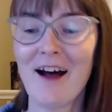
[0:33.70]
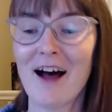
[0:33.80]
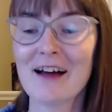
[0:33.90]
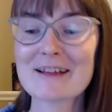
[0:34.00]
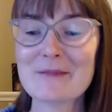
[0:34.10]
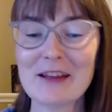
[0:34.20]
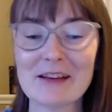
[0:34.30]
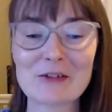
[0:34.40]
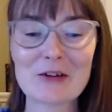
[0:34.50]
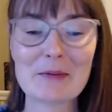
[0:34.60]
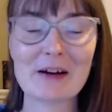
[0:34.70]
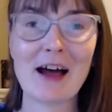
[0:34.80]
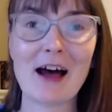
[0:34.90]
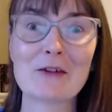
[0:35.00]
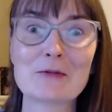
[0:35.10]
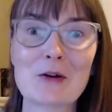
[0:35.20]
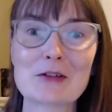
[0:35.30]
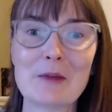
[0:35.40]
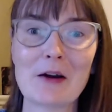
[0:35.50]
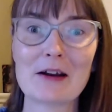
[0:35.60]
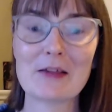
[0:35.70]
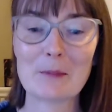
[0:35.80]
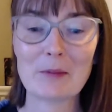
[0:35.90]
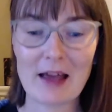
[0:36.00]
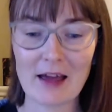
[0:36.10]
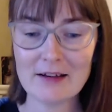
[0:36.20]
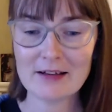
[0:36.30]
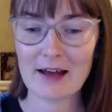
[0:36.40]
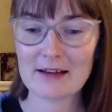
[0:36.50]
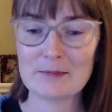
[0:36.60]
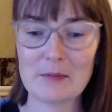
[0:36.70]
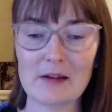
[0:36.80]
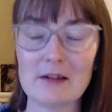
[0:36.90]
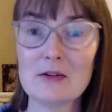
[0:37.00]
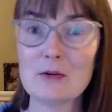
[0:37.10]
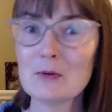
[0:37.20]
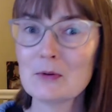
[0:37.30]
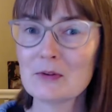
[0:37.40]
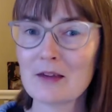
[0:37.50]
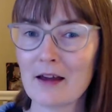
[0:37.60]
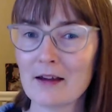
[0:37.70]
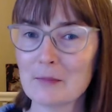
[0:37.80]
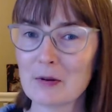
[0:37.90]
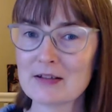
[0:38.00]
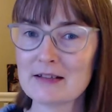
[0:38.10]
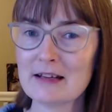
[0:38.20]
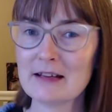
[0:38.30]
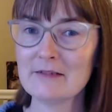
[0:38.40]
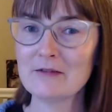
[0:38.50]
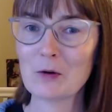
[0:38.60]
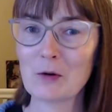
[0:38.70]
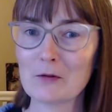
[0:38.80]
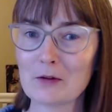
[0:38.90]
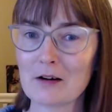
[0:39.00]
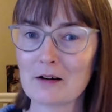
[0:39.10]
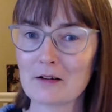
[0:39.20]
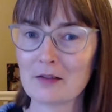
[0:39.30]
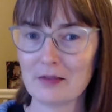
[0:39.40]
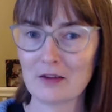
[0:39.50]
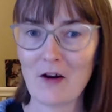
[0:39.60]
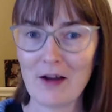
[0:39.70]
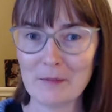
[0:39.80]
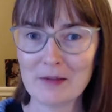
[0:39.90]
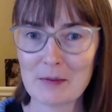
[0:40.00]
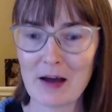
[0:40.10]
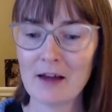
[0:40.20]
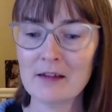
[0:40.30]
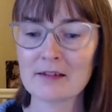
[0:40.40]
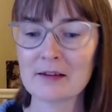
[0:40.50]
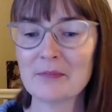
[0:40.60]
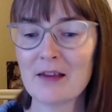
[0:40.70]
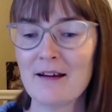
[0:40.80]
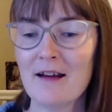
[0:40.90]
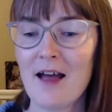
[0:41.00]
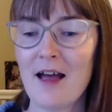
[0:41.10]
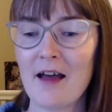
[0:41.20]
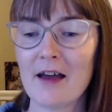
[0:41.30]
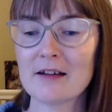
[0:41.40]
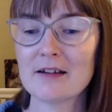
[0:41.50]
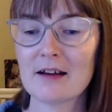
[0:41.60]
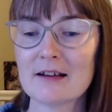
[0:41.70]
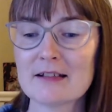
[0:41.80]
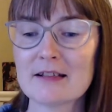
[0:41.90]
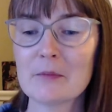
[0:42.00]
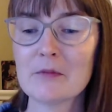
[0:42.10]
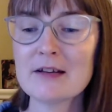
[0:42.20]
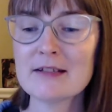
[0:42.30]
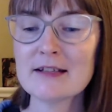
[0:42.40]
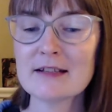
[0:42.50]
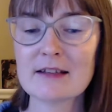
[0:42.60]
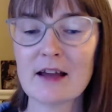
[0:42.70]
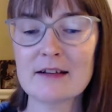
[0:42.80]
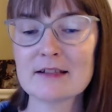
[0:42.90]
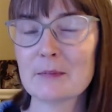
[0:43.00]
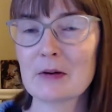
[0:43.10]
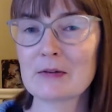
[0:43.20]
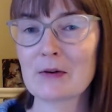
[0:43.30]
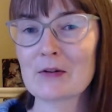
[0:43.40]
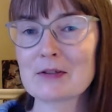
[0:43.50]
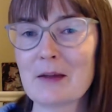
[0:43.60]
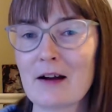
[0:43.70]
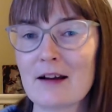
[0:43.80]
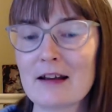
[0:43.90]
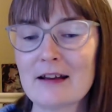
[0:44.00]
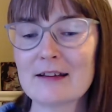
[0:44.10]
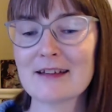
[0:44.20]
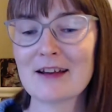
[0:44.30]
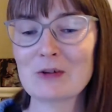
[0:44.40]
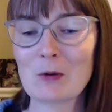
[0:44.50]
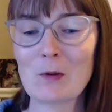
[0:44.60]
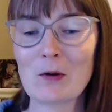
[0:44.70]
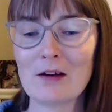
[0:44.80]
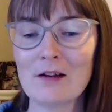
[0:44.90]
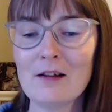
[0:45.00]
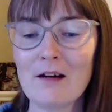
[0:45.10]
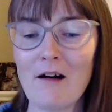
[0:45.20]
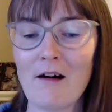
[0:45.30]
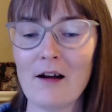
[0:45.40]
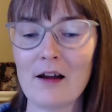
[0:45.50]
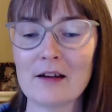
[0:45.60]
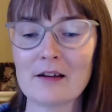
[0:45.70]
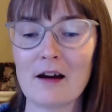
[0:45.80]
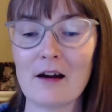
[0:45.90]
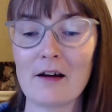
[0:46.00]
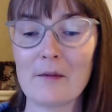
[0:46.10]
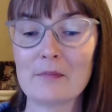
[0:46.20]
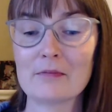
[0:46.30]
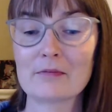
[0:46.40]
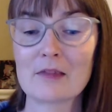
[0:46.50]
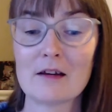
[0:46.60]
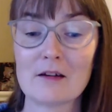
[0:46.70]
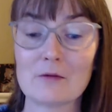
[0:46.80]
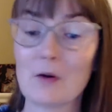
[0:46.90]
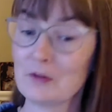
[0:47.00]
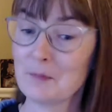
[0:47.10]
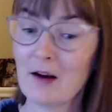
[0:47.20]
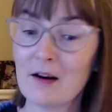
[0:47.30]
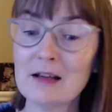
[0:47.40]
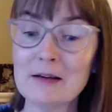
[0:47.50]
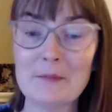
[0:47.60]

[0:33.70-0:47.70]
Some history about how rosemary the plant has been used and perceived over time in the past. And some recent studies about rosemary essential oil on rosemary,